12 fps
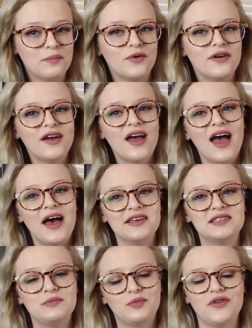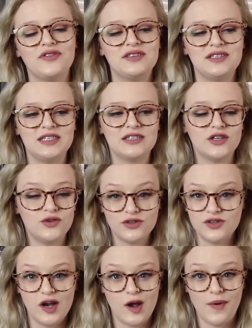I put S in parentheses because you
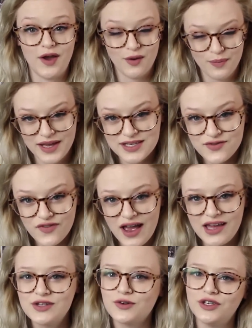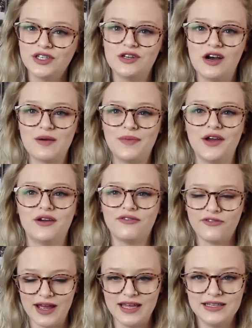can talk about your best friend, or you can talk about your
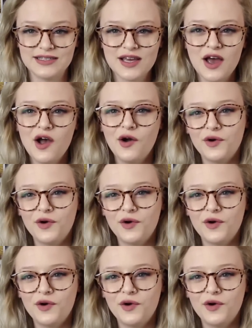friends,